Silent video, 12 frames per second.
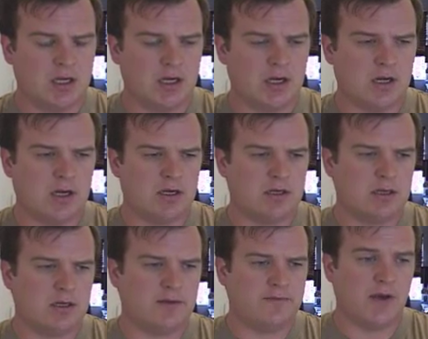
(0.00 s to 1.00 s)
I
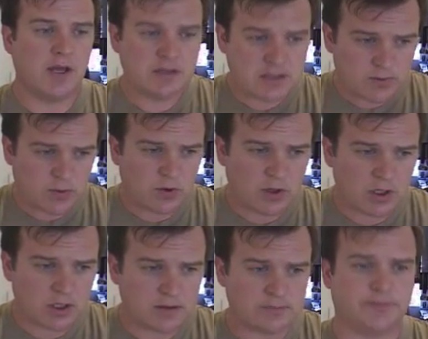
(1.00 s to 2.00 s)
found the
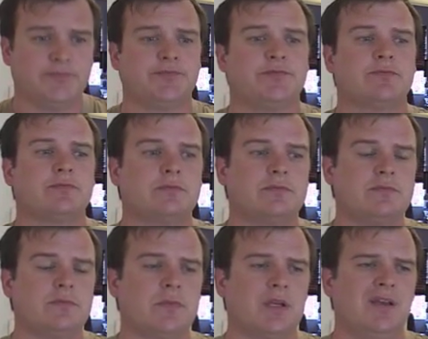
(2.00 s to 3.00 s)
sport,
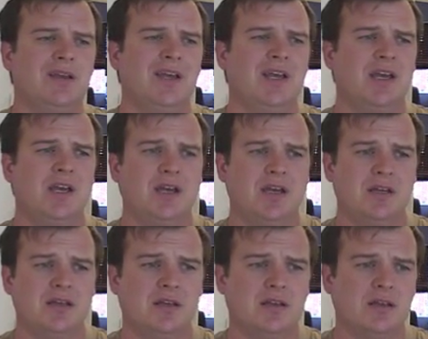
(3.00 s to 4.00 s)
and,